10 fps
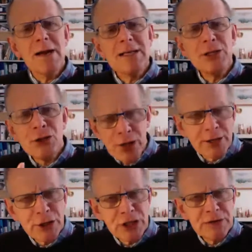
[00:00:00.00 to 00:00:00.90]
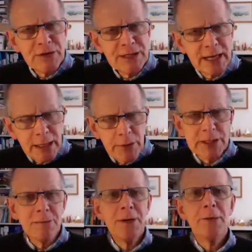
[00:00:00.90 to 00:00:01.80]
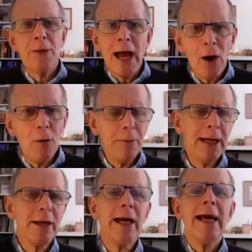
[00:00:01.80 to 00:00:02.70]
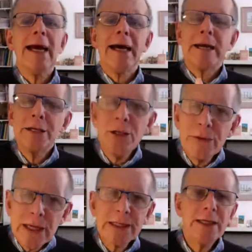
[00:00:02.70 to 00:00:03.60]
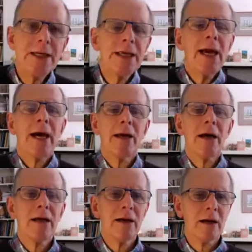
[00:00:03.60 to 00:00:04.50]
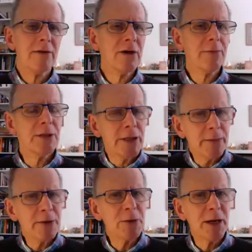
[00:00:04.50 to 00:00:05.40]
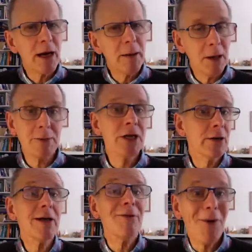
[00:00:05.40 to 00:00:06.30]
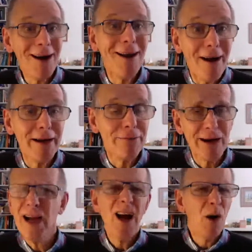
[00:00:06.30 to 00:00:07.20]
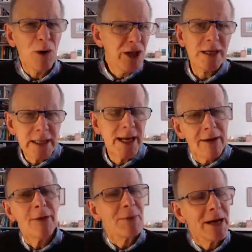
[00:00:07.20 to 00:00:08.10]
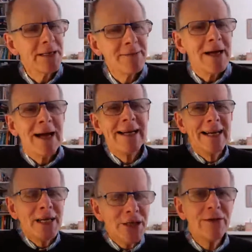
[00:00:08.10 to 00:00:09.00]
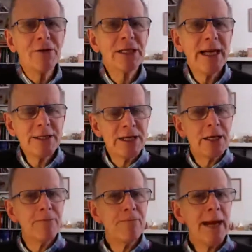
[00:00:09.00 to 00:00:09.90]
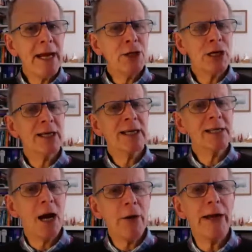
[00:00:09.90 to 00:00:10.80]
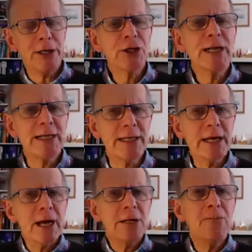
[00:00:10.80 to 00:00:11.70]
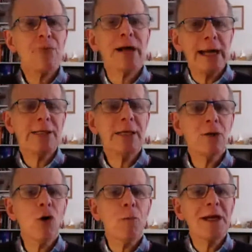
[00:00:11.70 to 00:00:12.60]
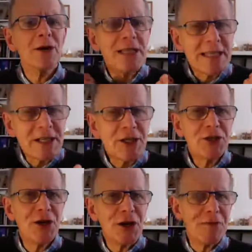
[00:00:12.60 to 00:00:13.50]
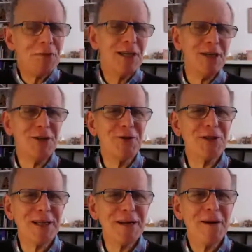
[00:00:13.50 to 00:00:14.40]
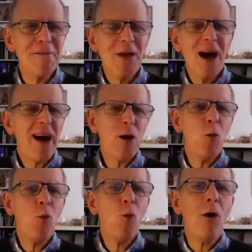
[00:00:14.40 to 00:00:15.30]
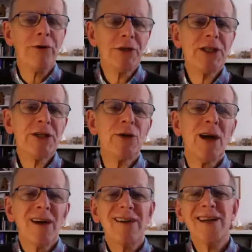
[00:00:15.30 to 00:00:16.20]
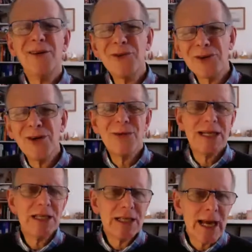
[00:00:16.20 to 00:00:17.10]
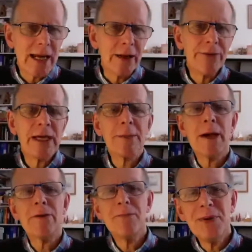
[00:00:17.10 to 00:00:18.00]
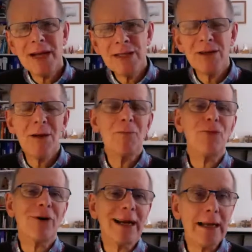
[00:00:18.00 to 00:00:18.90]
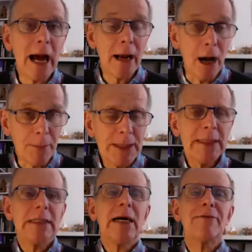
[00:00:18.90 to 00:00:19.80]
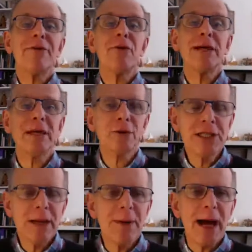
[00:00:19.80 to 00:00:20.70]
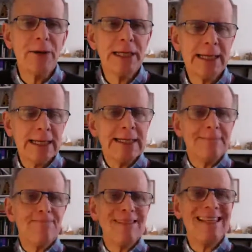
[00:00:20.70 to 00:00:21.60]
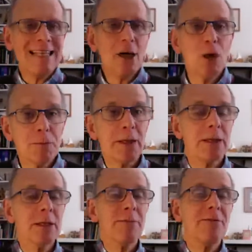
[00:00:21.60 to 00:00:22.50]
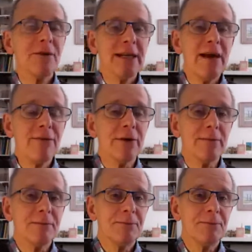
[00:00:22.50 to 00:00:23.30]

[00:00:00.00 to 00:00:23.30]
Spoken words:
strategies for dealing with, some people who help me, and I do this and this, and I've come to terms with it. I'm still living my life. I wish I didn't have it, but I did. And in each of those cases, a major courage needed to bring it to the Lord, because it disturbs this, you see. I don't want to go through this sin and think about repentance and bring that up and feel guilty about it in the hope that I can be forgiven.